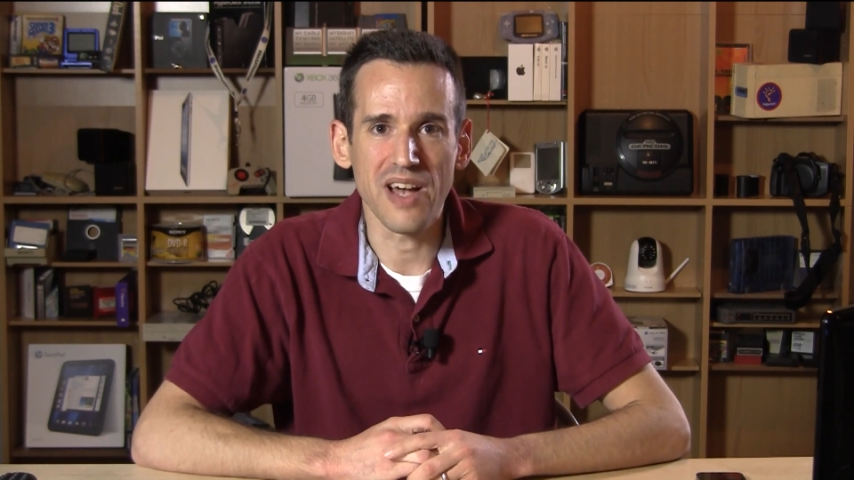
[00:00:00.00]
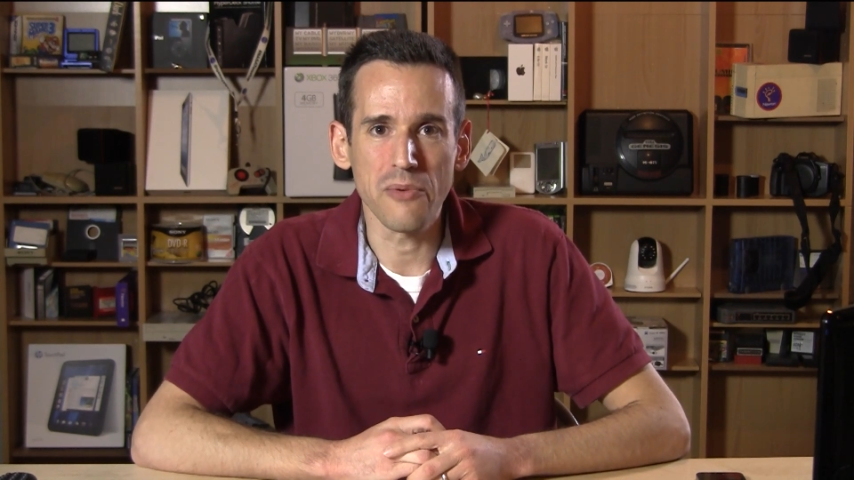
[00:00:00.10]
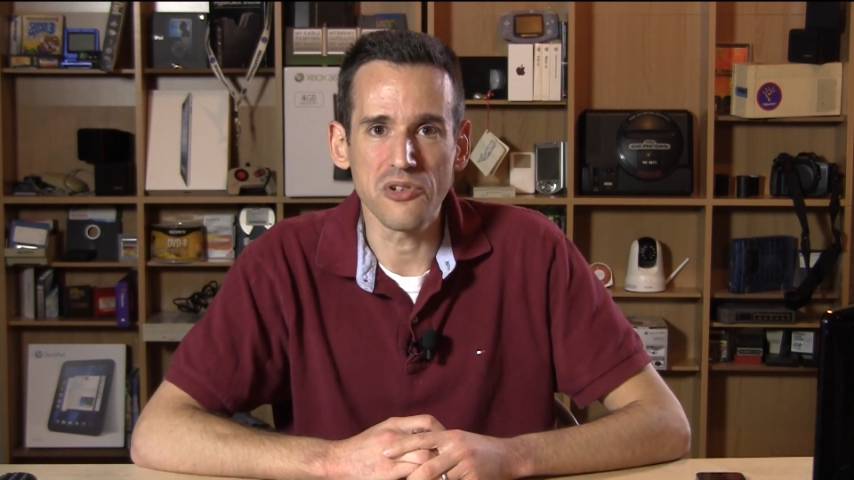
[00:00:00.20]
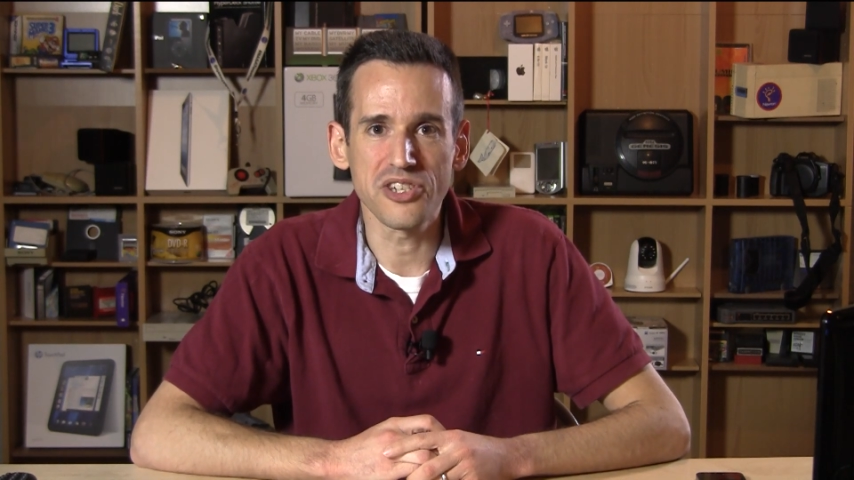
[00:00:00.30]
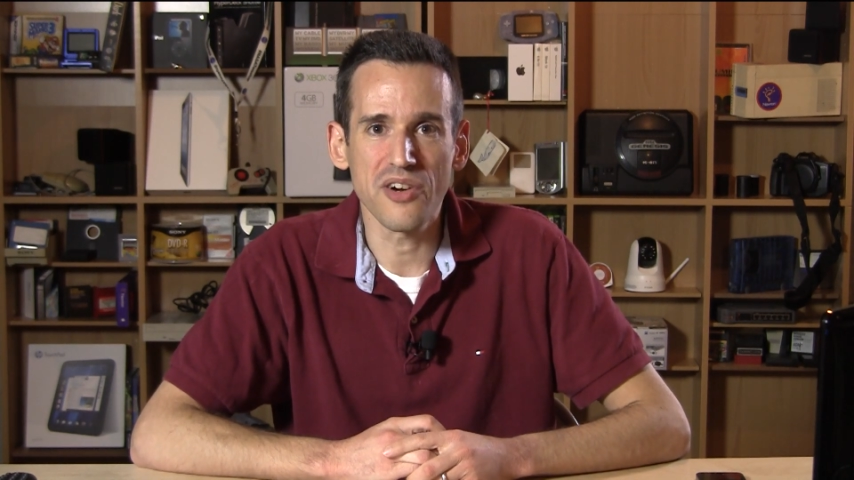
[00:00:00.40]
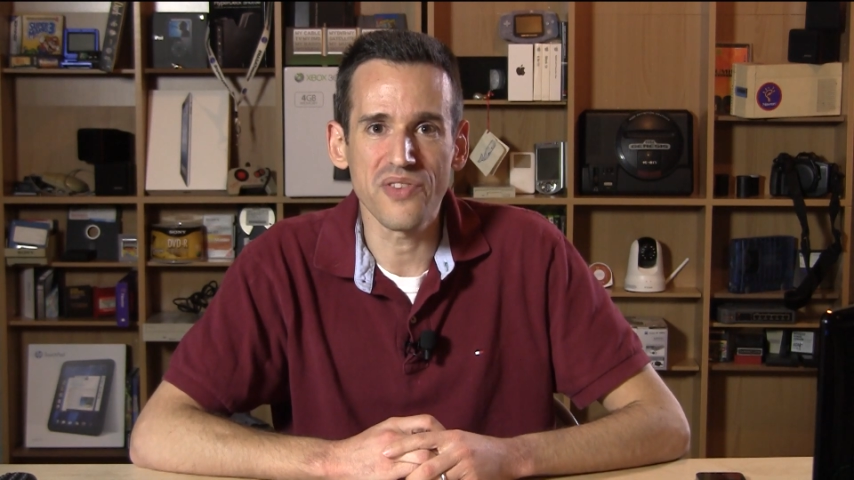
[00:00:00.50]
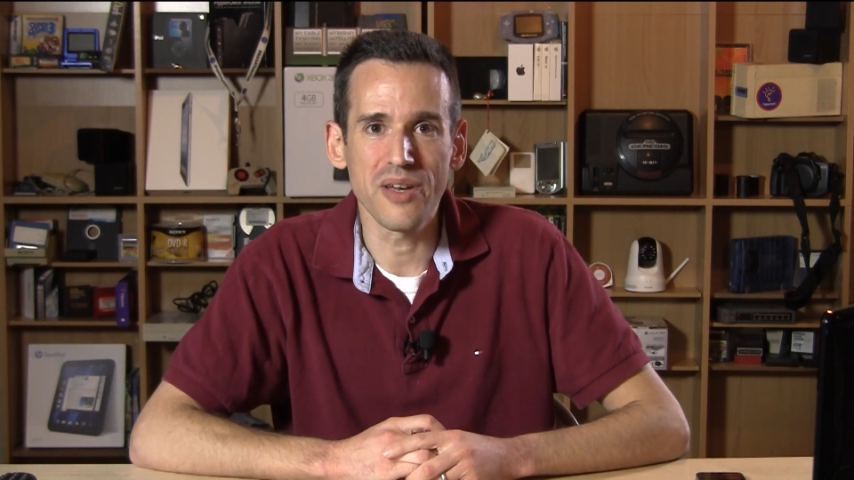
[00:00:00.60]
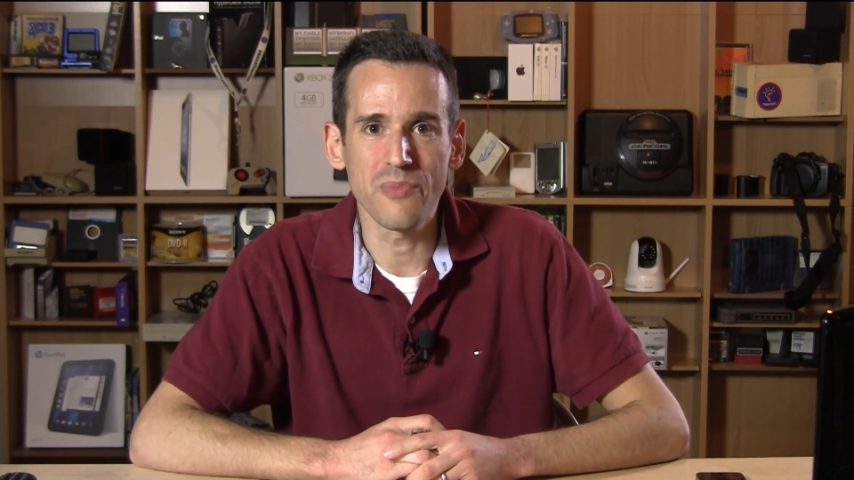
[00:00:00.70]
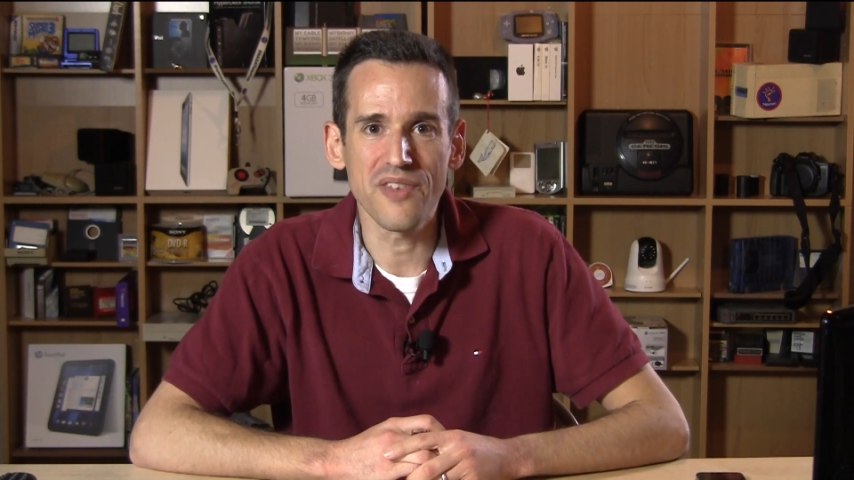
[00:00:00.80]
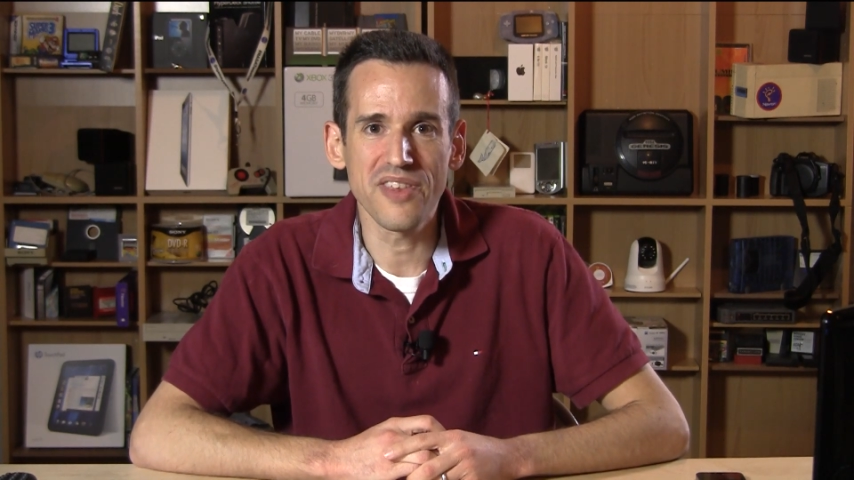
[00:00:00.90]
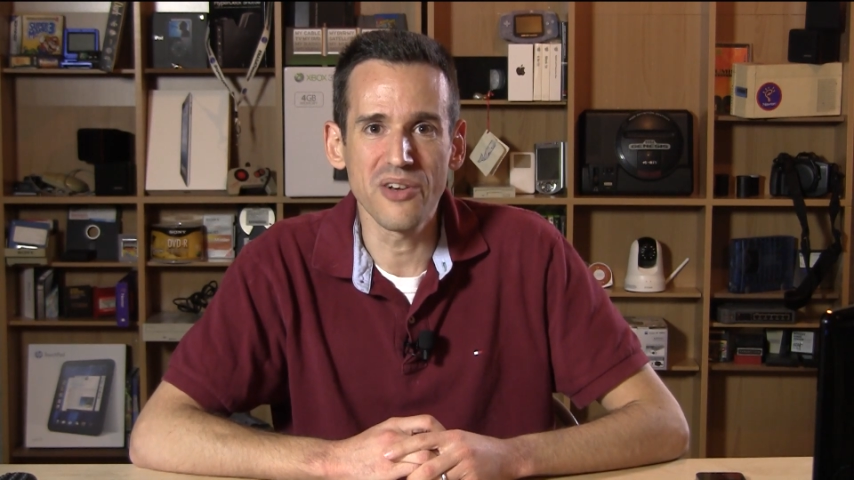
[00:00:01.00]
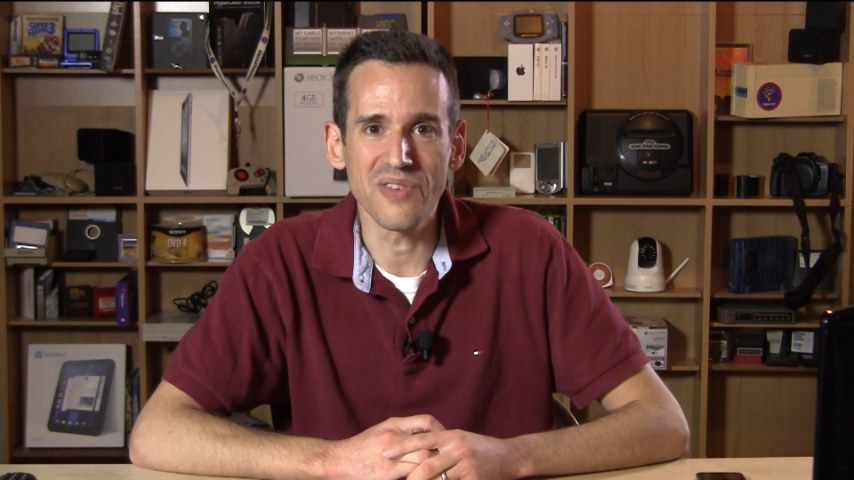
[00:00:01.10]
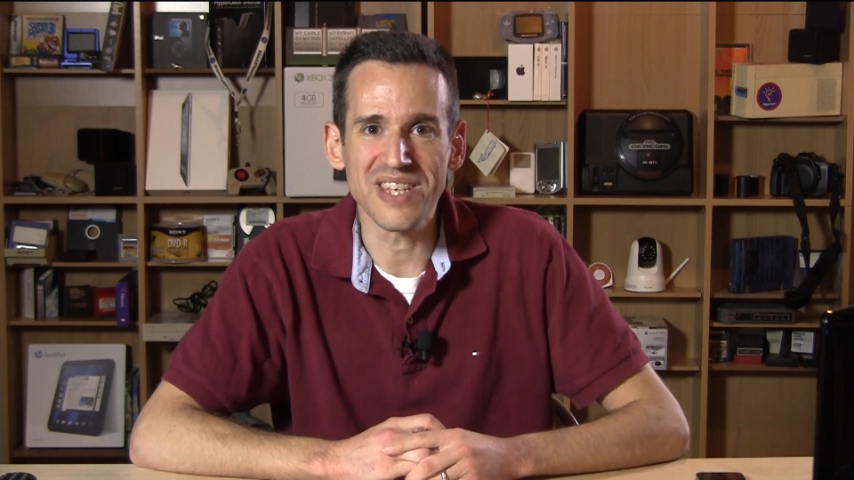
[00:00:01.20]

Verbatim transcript: I will share them with you.